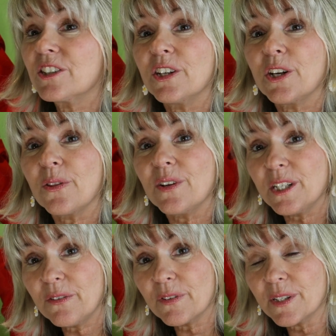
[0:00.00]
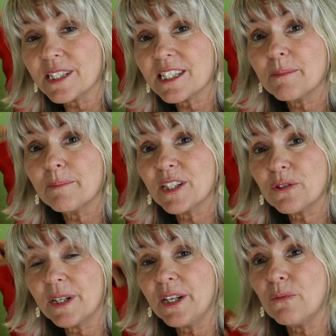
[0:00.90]
to know the difference
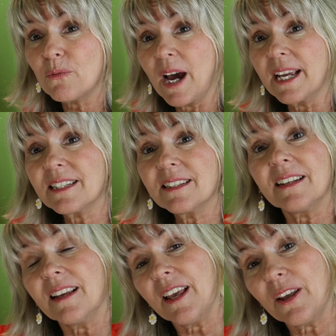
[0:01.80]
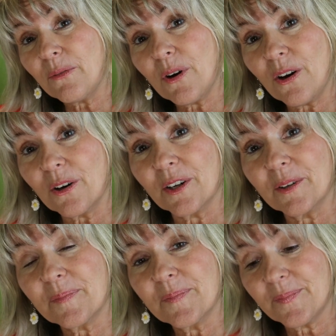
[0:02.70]
between right and wrong.
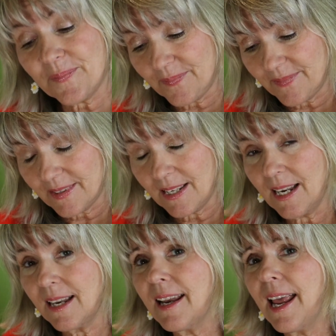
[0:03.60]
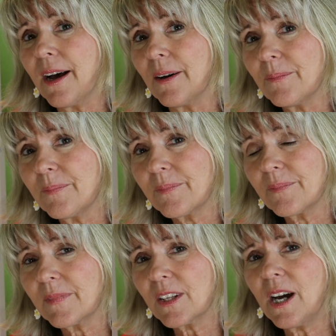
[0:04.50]
Now,
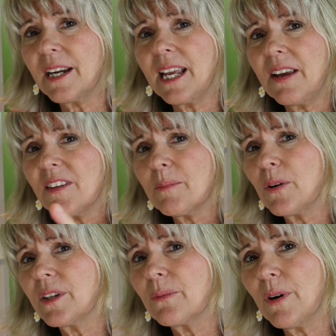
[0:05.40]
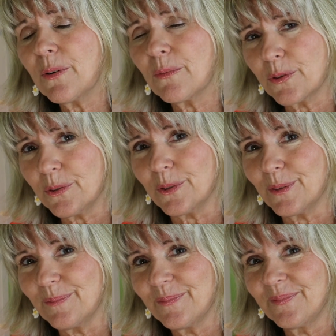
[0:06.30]
God gave them only one rule.
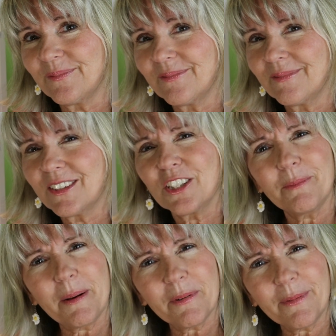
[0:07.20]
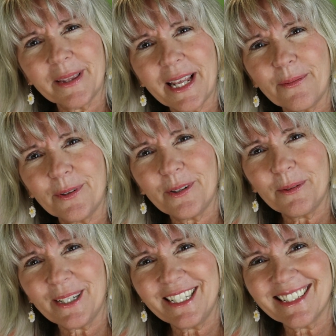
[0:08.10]
Do you remember what that rule
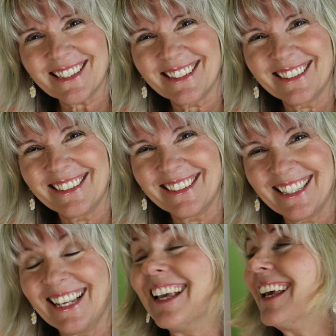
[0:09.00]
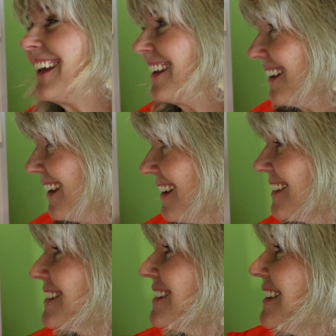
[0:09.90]
was?
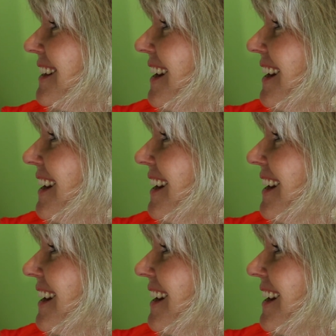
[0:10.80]
Yes,